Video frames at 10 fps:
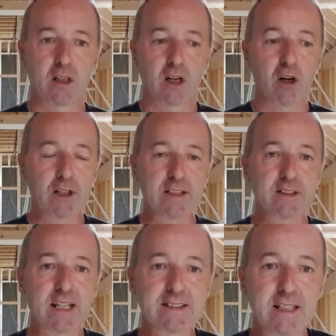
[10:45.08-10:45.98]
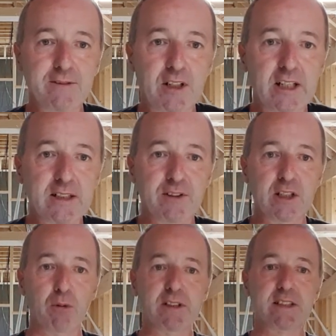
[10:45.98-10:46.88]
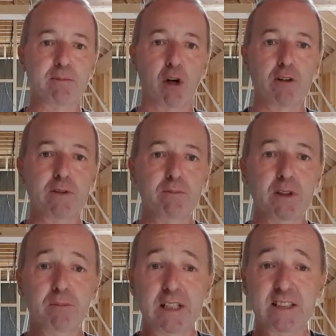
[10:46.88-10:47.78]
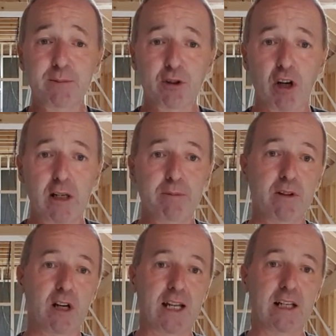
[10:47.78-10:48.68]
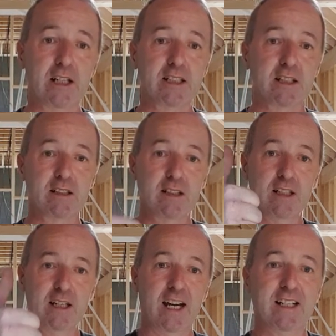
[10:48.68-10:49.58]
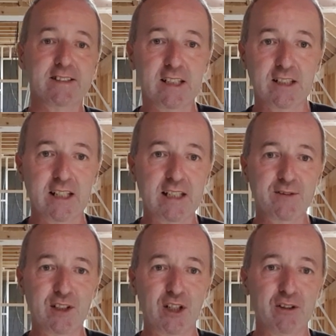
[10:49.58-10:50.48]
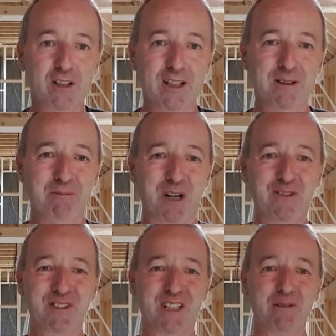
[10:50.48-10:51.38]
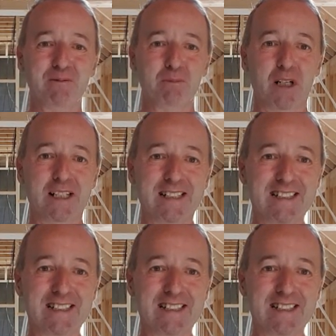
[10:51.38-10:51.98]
Okay, so that's it. If you like the video, want to see more of them, please subscribe and like. I'll see you in the next video. Bye for now. Bye.